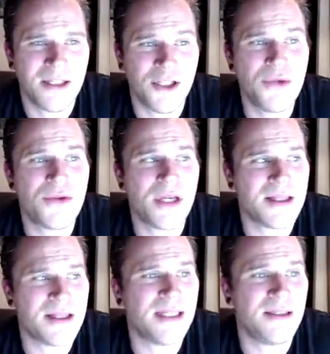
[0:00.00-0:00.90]
you
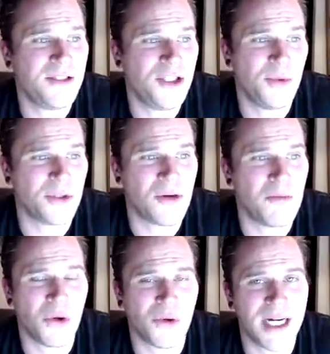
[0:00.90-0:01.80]
think that you were on
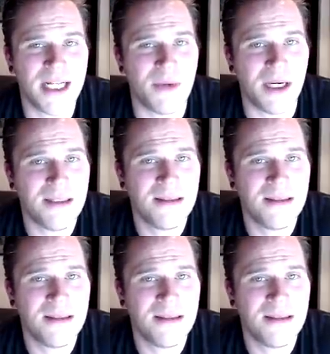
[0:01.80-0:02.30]
board anyway.